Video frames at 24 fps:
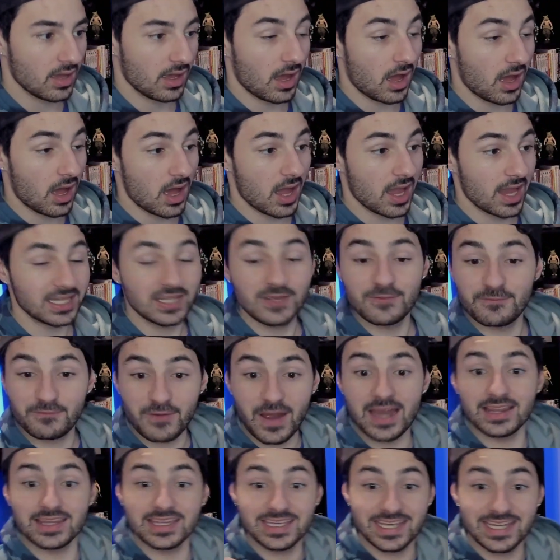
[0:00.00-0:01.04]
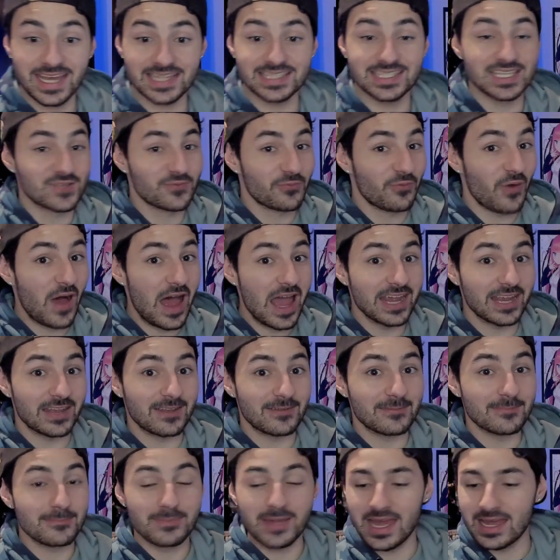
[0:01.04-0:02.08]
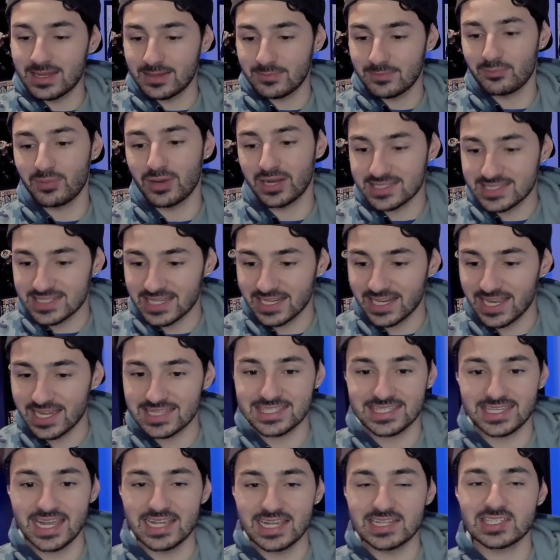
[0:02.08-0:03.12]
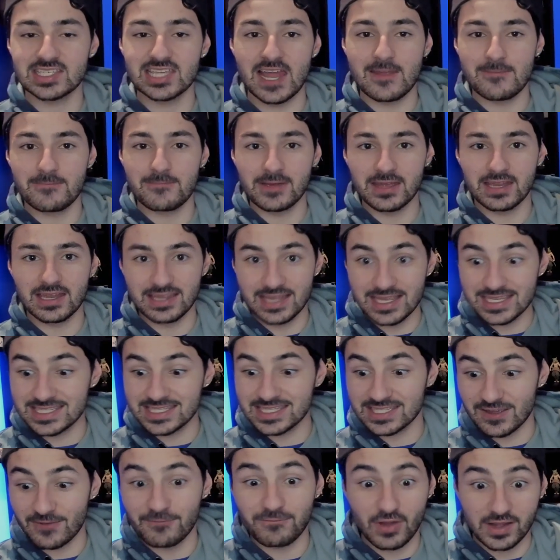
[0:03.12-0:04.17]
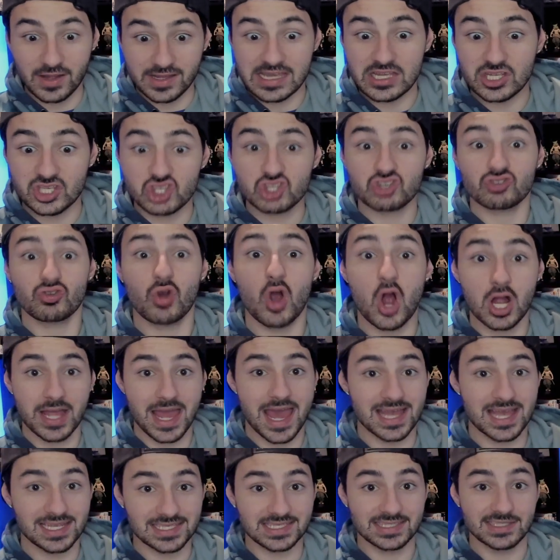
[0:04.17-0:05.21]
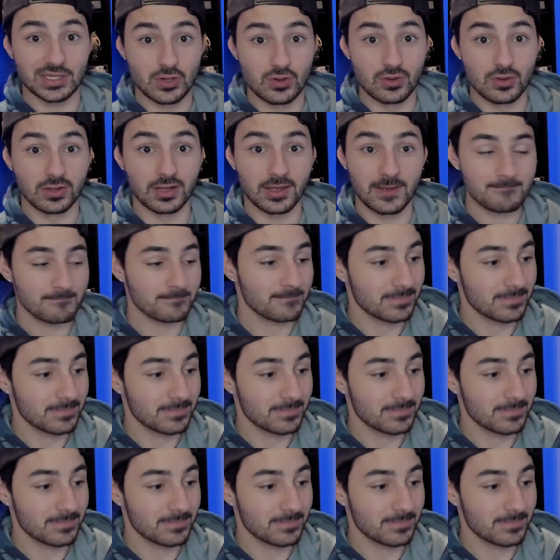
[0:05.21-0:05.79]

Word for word: Uh, and he finally gets his fight, eh, but it's against Sage Centipede and this is a fucking strong ass dude.